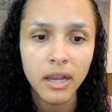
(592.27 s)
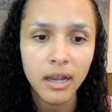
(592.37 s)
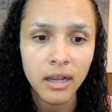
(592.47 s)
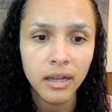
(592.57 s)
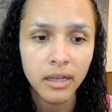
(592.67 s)

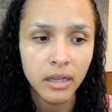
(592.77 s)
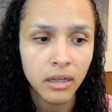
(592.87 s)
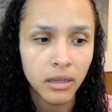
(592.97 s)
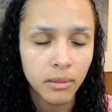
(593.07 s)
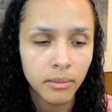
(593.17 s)
I
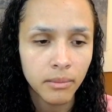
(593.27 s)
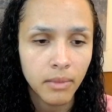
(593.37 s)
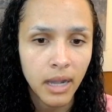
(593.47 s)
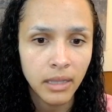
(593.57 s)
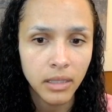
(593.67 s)
um
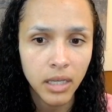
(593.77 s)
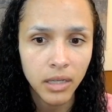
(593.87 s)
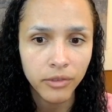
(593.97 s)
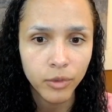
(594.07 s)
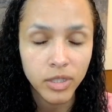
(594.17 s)
I
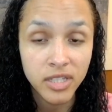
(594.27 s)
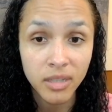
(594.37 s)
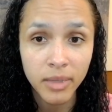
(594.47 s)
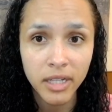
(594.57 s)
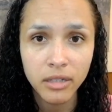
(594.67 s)
love when
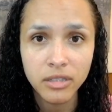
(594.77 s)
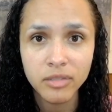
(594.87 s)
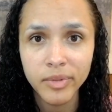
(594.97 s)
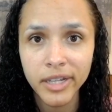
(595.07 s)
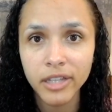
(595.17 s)
somebody else
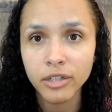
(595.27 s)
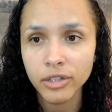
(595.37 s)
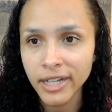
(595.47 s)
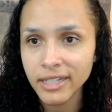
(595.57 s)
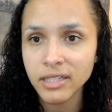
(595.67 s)
is bringing
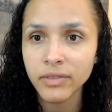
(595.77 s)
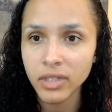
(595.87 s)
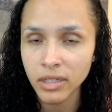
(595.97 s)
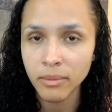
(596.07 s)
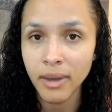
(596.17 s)

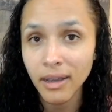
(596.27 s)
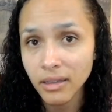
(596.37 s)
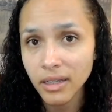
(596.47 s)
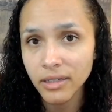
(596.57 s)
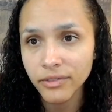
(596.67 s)
creativity in my
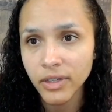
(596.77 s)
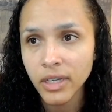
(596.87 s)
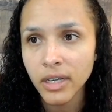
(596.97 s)
life